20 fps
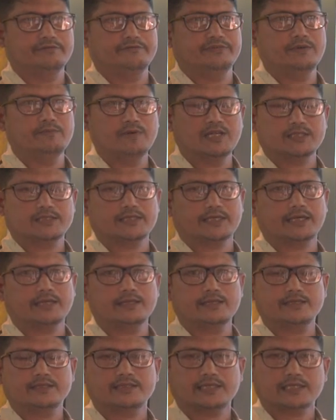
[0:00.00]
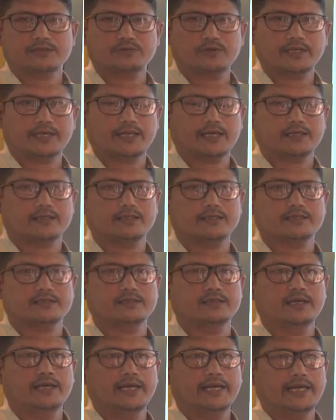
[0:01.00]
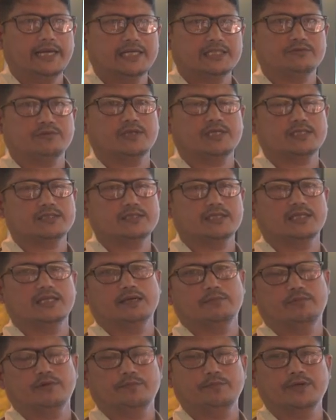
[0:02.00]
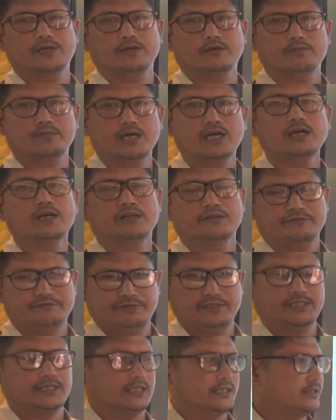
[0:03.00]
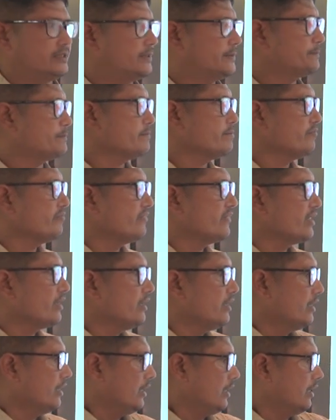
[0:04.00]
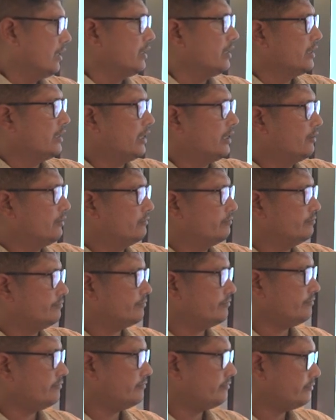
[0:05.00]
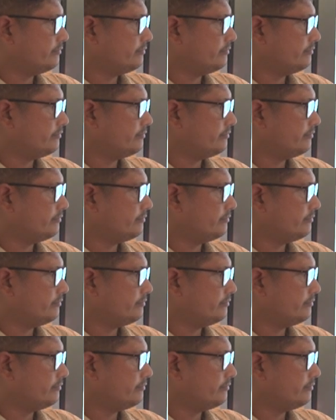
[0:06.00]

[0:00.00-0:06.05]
female secondary sexual characters as well as the development of the fetus. Now